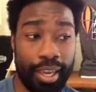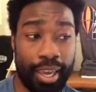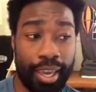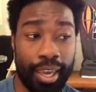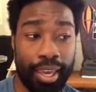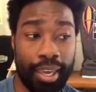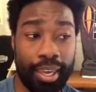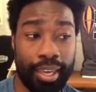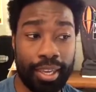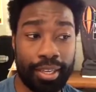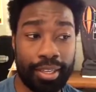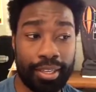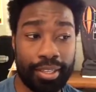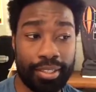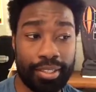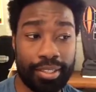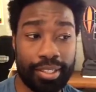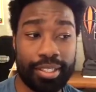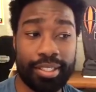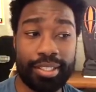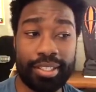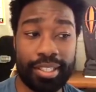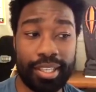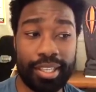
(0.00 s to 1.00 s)
and
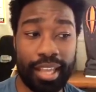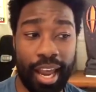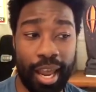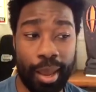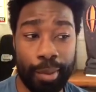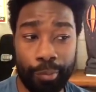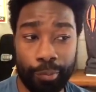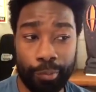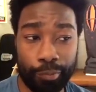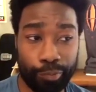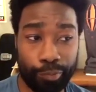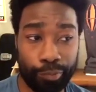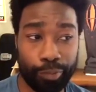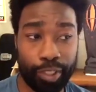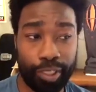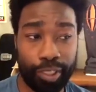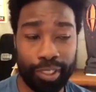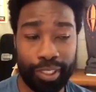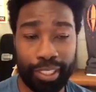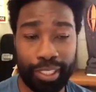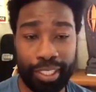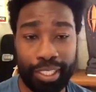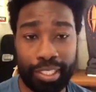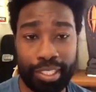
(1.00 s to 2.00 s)
since I'm
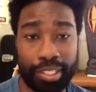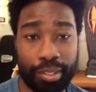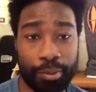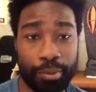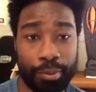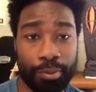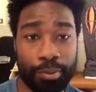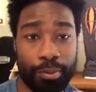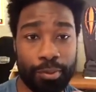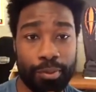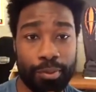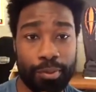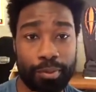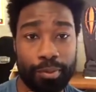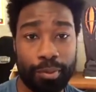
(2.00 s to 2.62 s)
really into